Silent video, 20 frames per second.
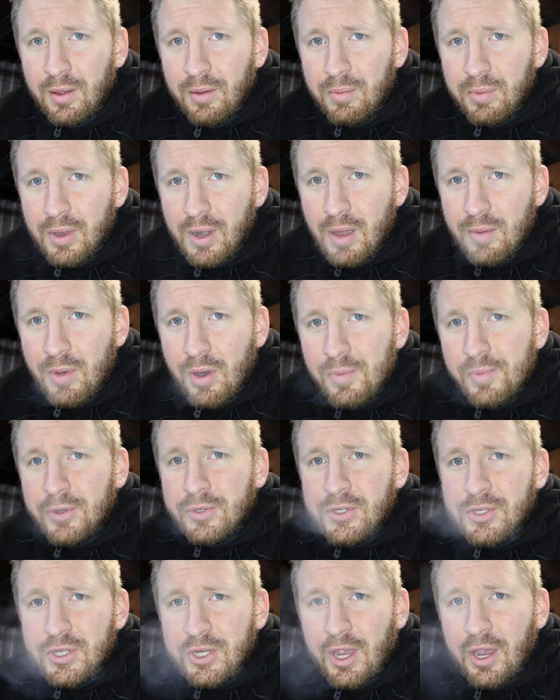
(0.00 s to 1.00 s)
But I'm
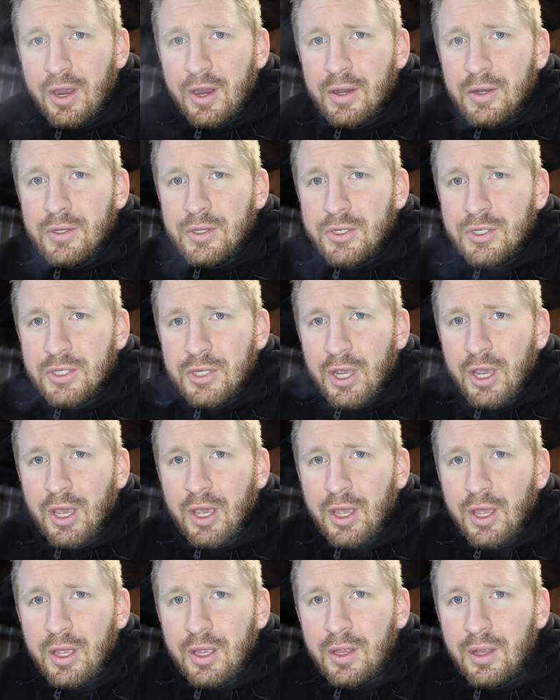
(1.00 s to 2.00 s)
almost scared to
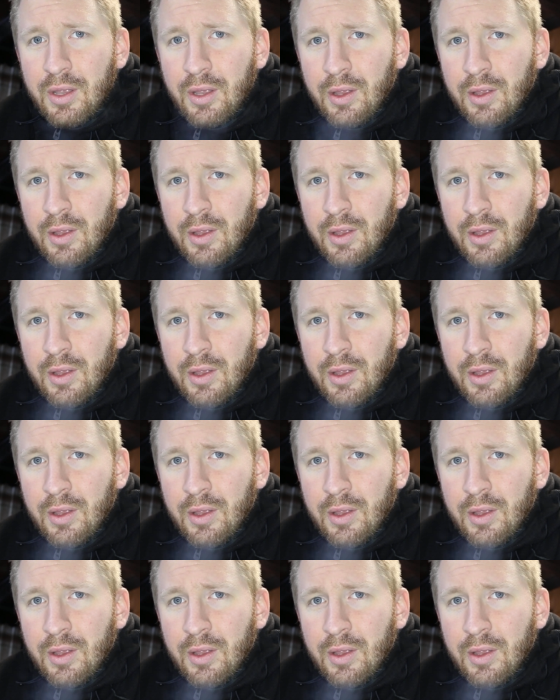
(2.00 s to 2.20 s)
say it.